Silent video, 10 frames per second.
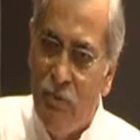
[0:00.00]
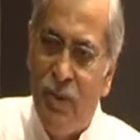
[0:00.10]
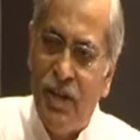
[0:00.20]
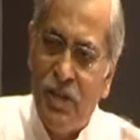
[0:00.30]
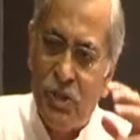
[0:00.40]

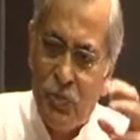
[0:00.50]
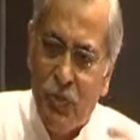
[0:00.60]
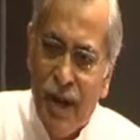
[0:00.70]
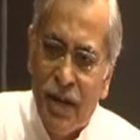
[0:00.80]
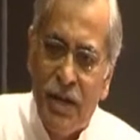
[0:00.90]
but his
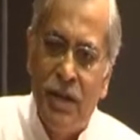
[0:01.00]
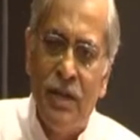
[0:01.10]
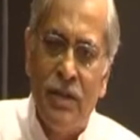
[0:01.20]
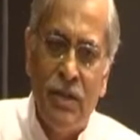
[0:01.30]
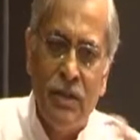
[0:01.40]

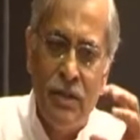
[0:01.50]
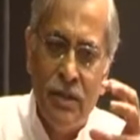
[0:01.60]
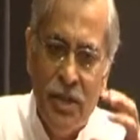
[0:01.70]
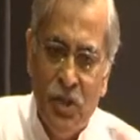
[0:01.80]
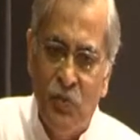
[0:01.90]
practical
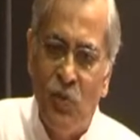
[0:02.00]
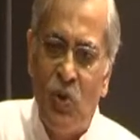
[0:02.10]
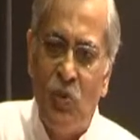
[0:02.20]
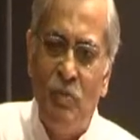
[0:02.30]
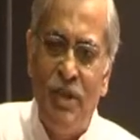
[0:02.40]

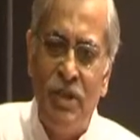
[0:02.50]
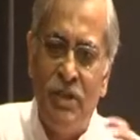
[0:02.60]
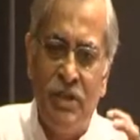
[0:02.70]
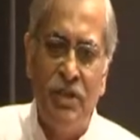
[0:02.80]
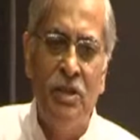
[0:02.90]

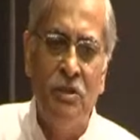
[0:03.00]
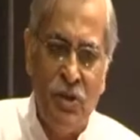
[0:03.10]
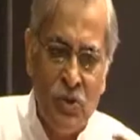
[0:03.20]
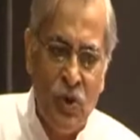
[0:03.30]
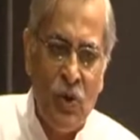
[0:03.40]
involvement in
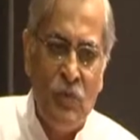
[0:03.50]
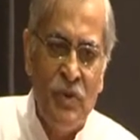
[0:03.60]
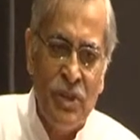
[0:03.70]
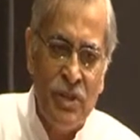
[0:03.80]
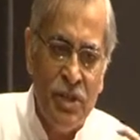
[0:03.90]

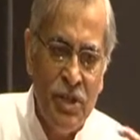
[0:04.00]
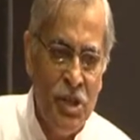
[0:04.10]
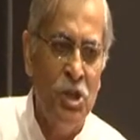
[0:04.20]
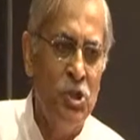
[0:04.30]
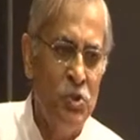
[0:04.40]
resolving
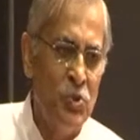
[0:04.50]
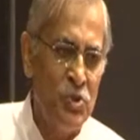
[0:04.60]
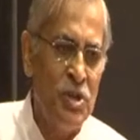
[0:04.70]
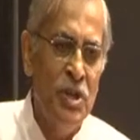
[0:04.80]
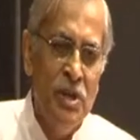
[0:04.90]
the
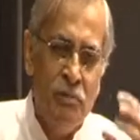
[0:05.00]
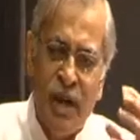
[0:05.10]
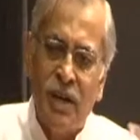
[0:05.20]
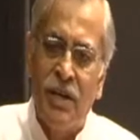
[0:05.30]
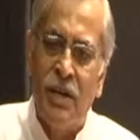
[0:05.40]
issues,
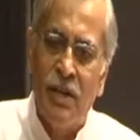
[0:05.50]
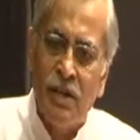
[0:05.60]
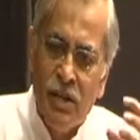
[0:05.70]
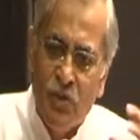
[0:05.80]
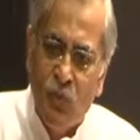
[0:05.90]

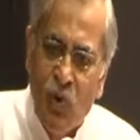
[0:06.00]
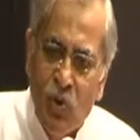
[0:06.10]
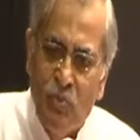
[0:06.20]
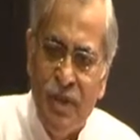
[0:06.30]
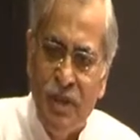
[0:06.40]
practical
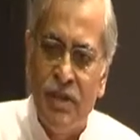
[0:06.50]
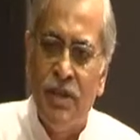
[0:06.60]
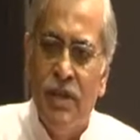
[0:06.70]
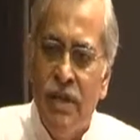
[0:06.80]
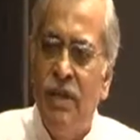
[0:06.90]
involvement
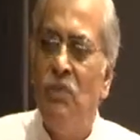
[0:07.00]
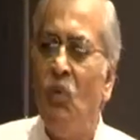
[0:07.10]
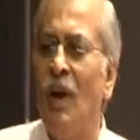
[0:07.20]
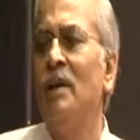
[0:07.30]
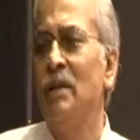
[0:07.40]
in
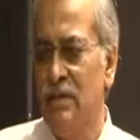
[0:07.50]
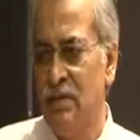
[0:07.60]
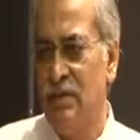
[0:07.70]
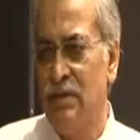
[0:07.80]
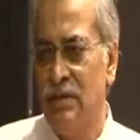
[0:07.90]

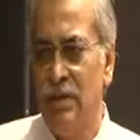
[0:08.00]
violence.